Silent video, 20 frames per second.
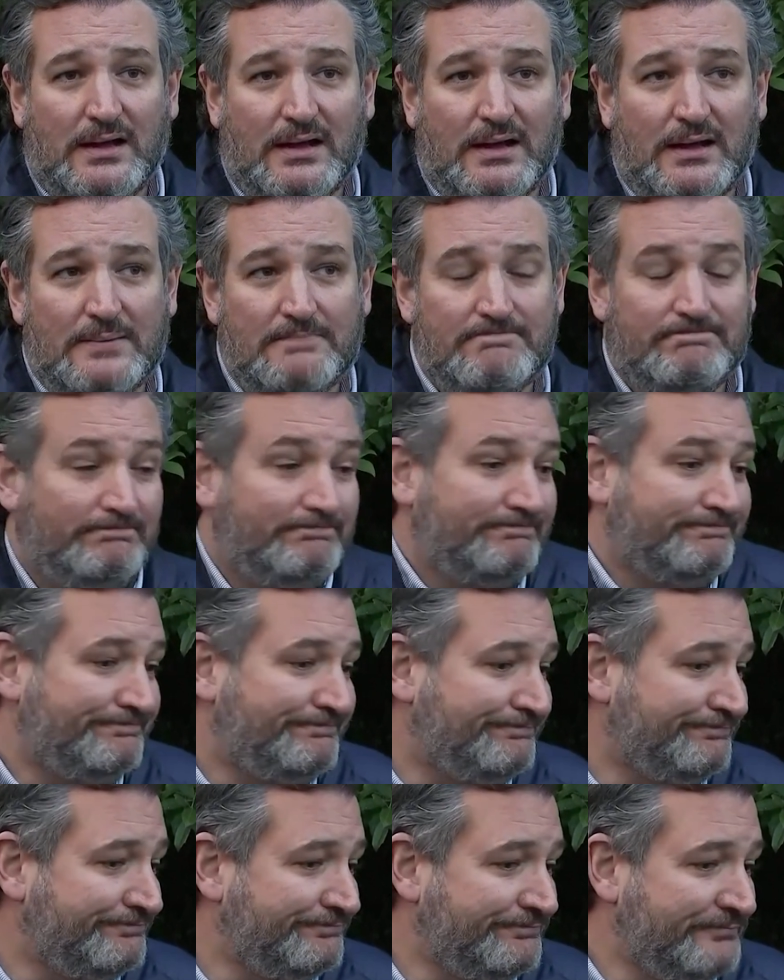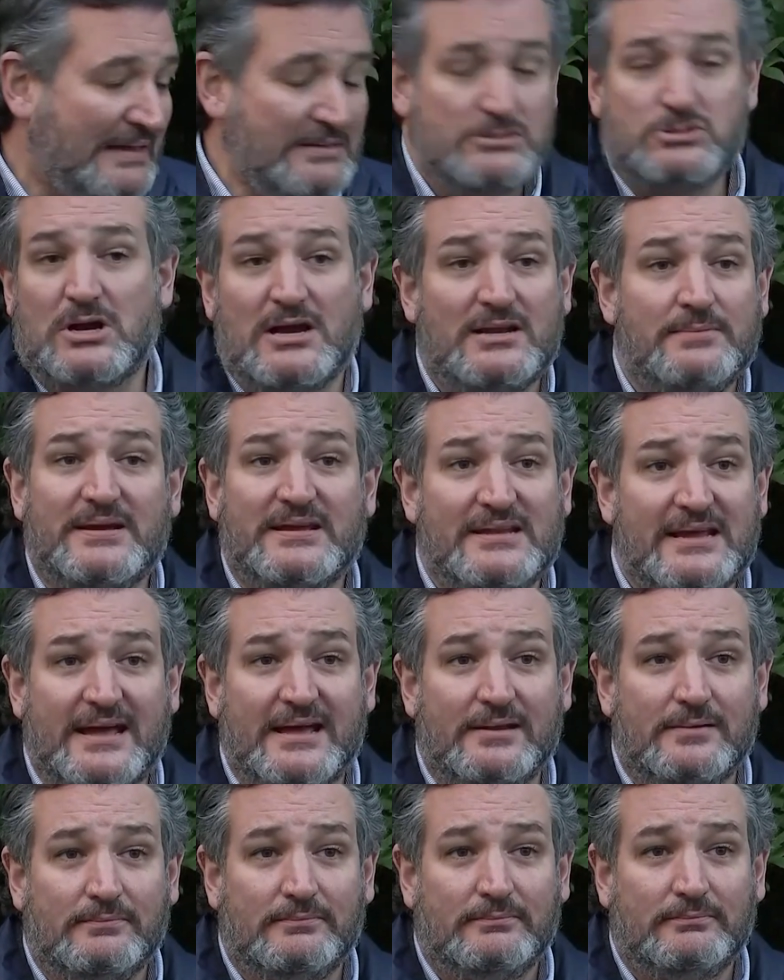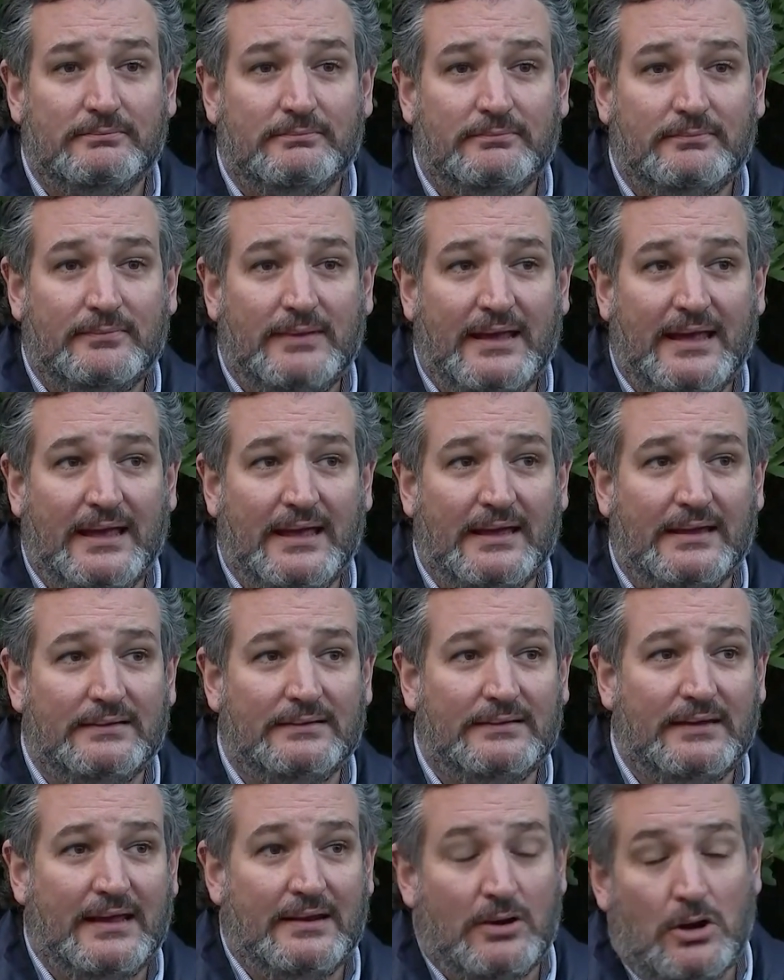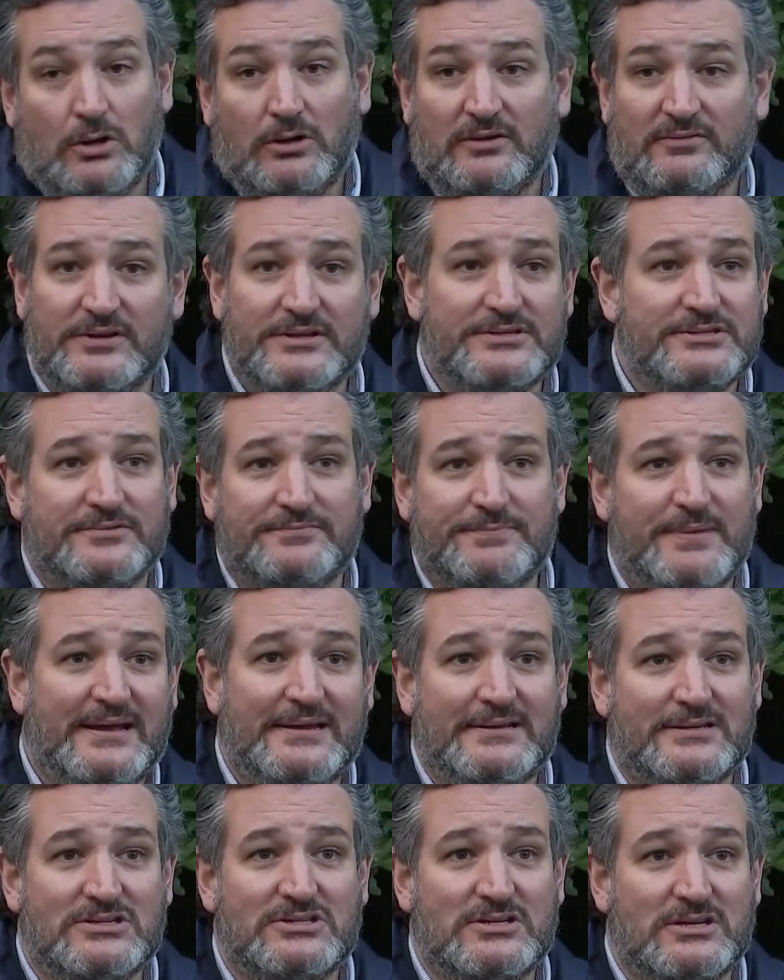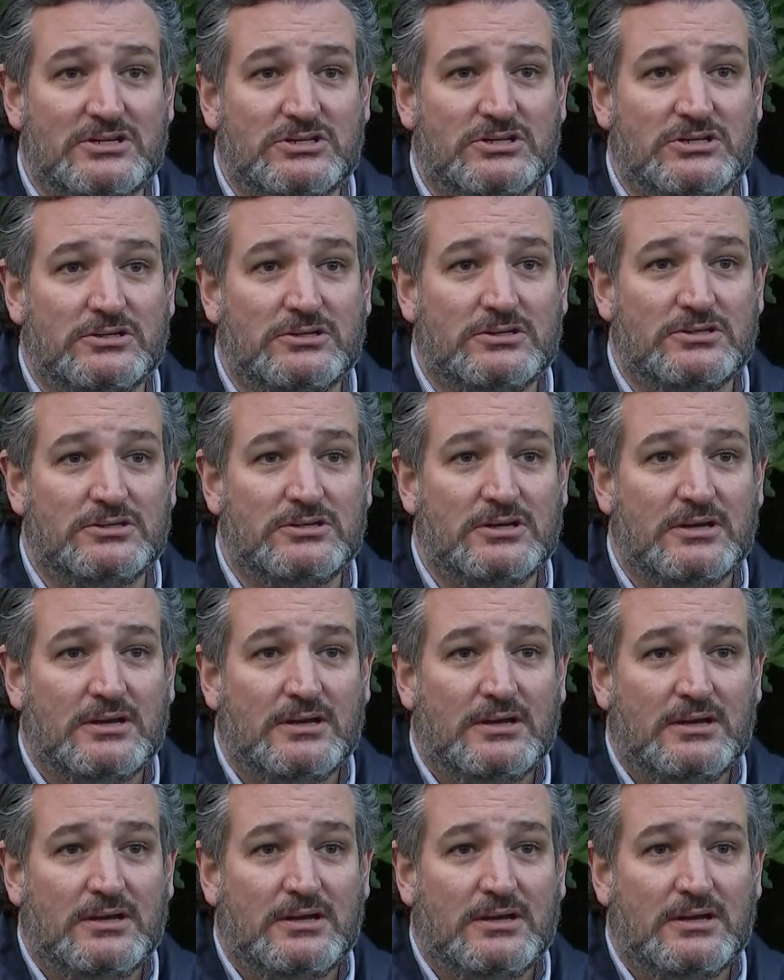Um, I was trying to be a dad, and, and all of us have made decisions.